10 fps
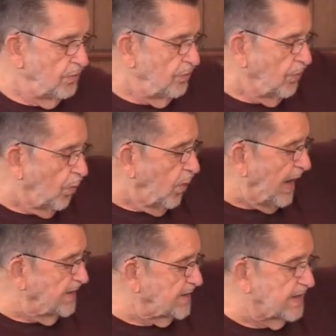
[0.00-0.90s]
The
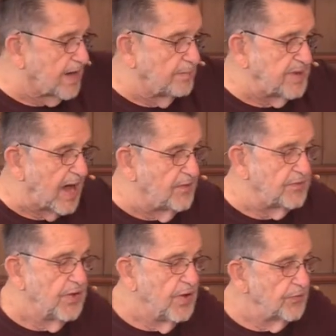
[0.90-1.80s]
wind can come
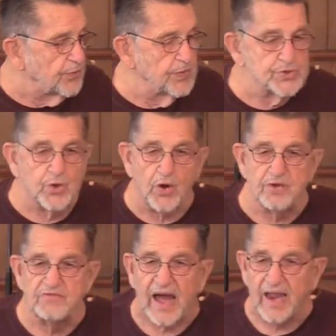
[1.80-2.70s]
down through the
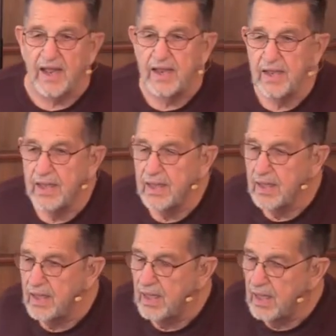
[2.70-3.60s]
Jordan Valley,
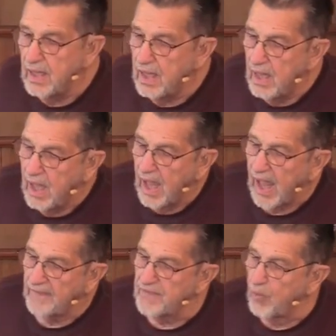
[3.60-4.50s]

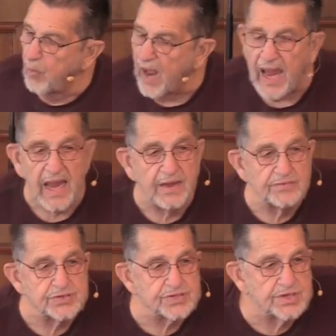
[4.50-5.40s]
and the
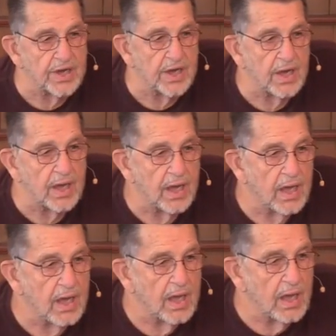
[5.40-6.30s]
waves
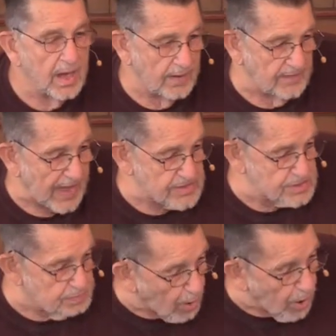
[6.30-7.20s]
in that
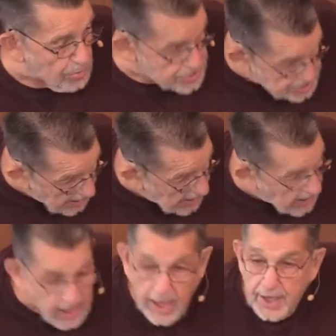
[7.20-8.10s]
small
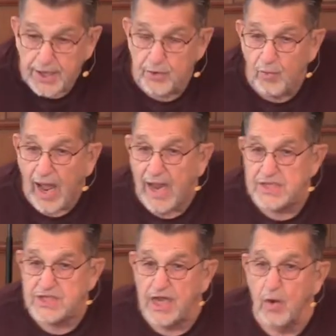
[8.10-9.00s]
sea can
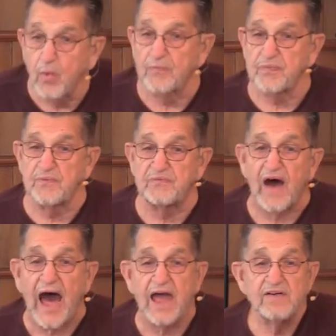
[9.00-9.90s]
rise anywhere from
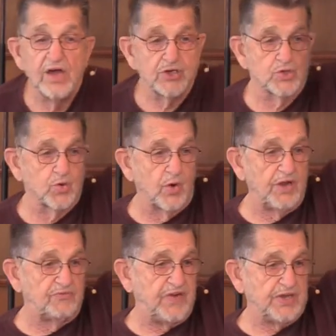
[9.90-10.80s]
5 to
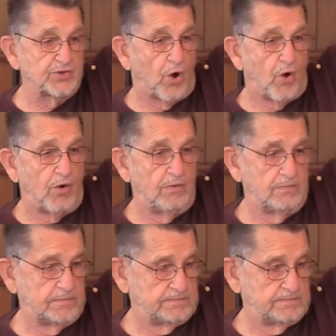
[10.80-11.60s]
20 feet tall.